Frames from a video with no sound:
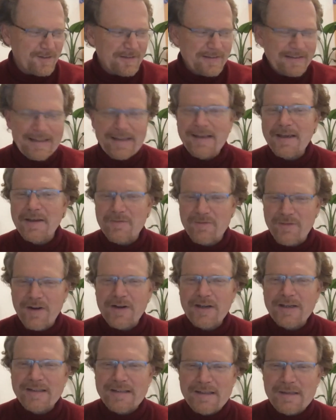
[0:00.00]
digging
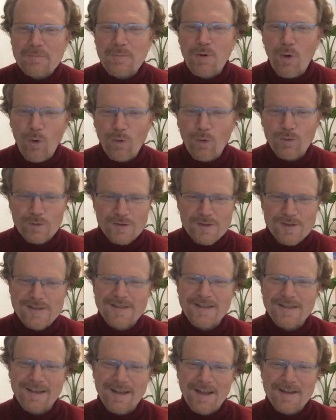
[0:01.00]
very deep holes
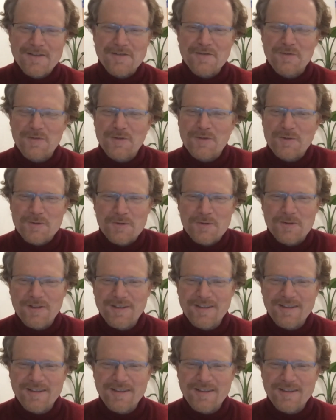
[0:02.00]
the last few.